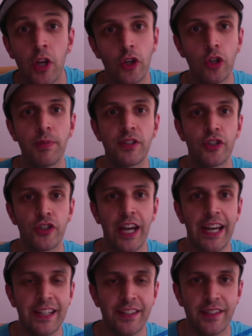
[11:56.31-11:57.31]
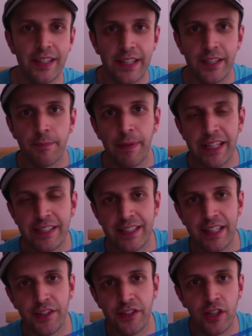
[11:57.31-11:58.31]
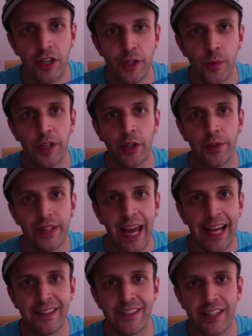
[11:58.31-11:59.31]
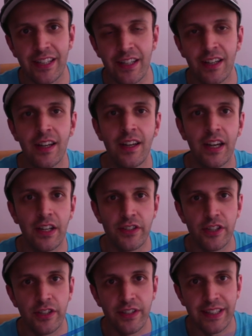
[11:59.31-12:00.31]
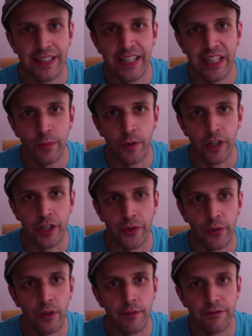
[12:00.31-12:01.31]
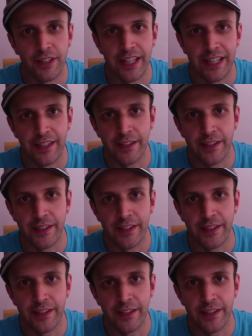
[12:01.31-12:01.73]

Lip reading: Ubersuggest is basically a site where you can enter a certain keyword or a phrase